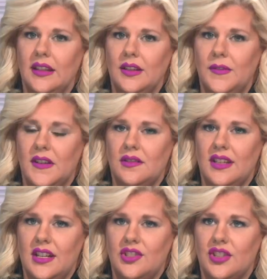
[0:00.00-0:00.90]
in the
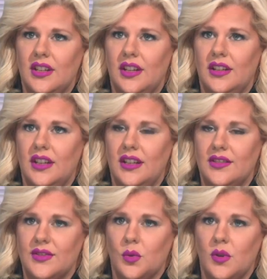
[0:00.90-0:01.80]
foundation
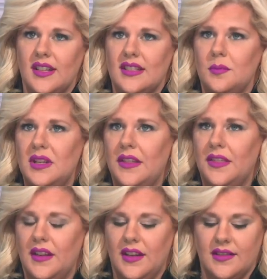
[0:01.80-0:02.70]
is going to be
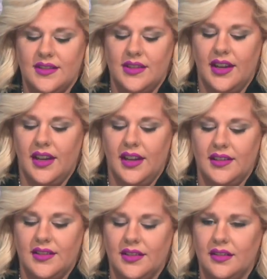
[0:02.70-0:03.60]
things
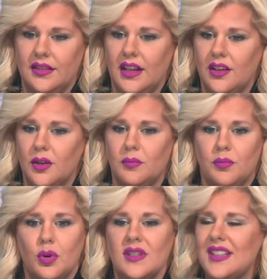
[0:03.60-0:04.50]
that are
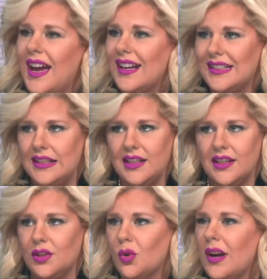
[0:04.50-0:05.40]

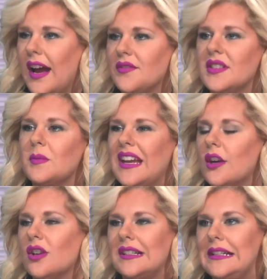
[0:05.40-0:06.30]
protected or have some
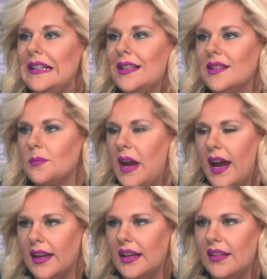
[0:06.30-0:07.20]
guarantees
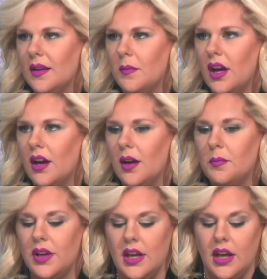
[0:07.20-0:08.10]
backing them
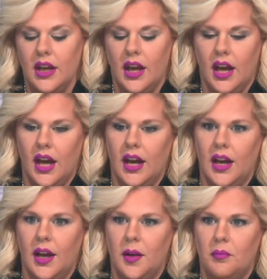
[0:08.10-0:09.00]
up.
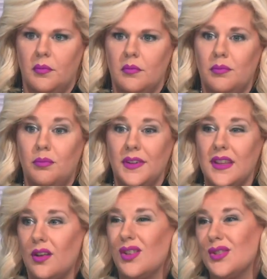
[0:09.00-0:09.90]
But
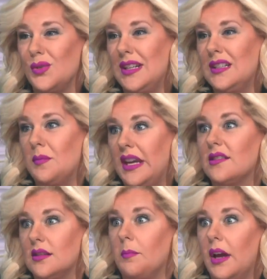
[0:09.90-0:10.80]
they also need to
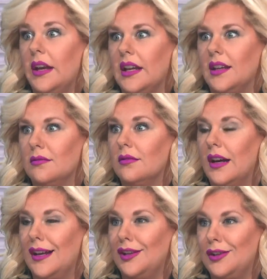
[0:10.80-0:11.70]
make some money,
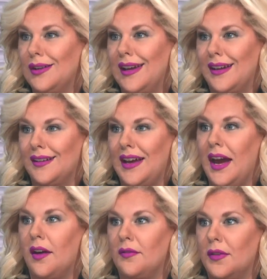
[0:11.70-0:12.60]
right? You can't
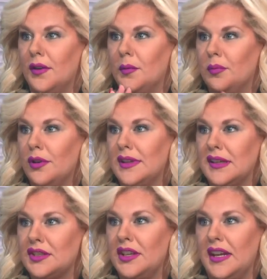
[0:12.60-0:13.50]
have the
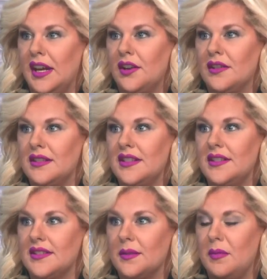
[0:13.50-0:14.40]
protection and
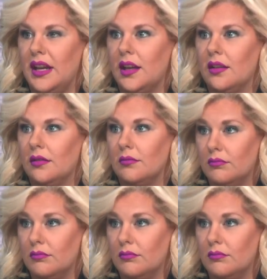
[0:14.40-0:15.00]
guarantees and make